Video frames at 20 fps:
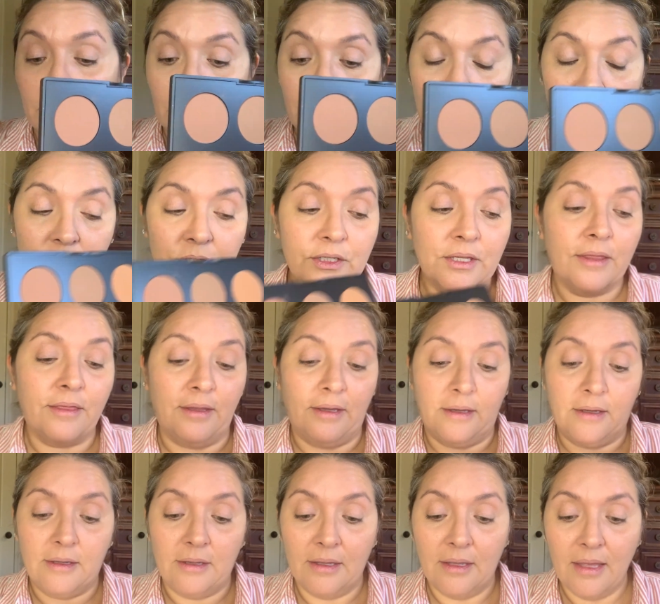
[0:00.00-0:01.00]
the
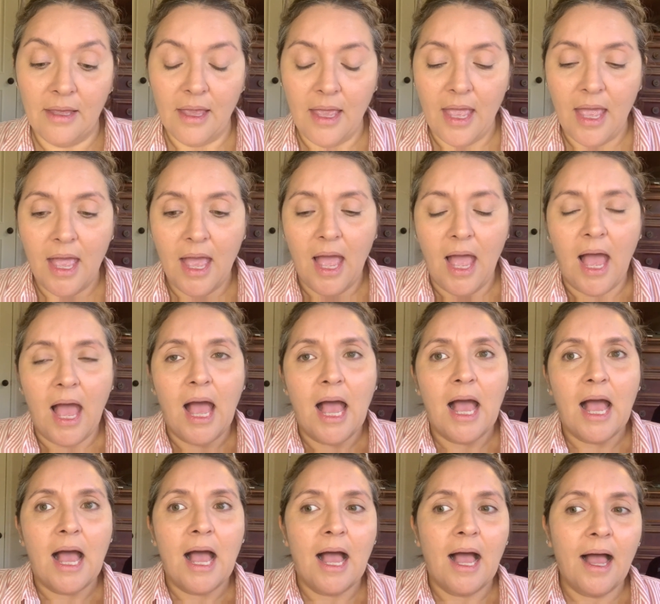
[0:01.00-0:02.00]
thing.
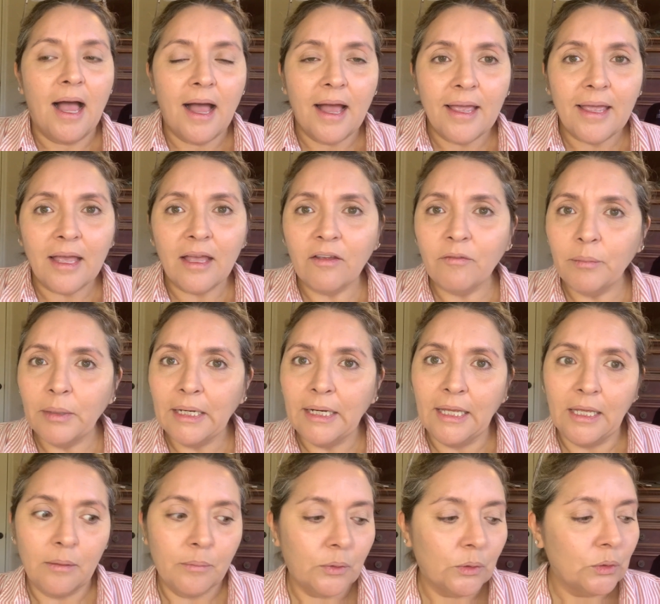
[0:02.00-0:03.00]
I have been
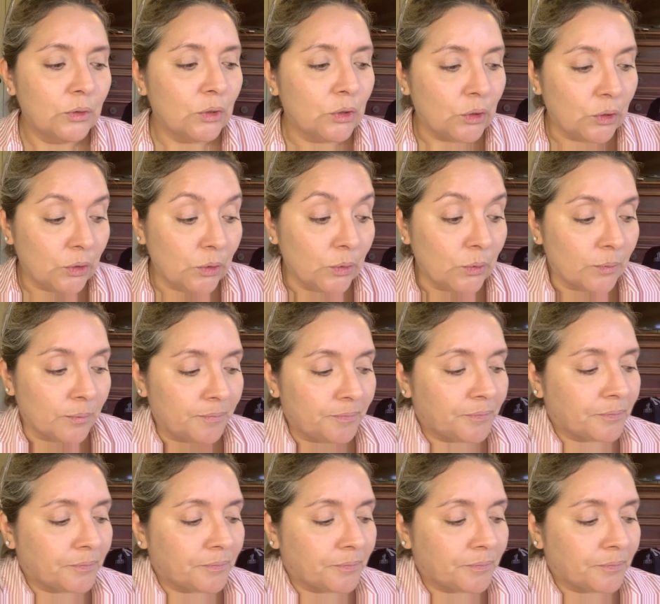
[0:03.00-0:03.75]
able to,